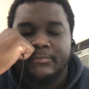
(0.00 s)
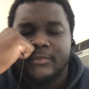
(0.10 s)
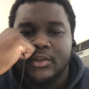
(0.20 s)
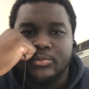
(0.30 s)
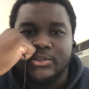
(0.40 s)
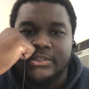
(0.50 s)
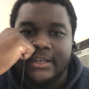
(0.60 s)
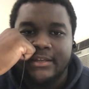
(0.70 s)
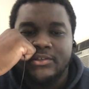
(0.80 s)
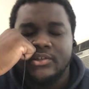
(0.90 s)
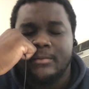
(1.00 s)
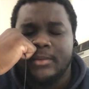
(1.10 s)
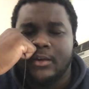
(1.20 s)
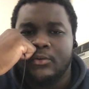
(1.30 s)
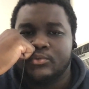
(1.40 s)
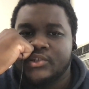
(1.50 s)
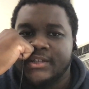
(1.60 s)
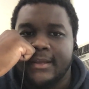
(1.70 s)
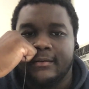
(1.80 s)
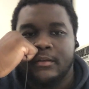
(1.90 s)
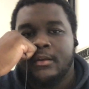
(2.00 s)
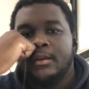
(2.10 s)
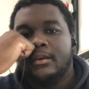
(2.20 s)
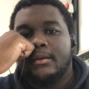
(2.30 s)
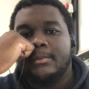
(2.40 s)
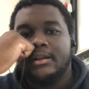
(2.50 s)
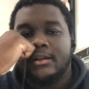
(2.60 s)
Nigga was singing and shit, I'm like, oh shit, you know what I mean?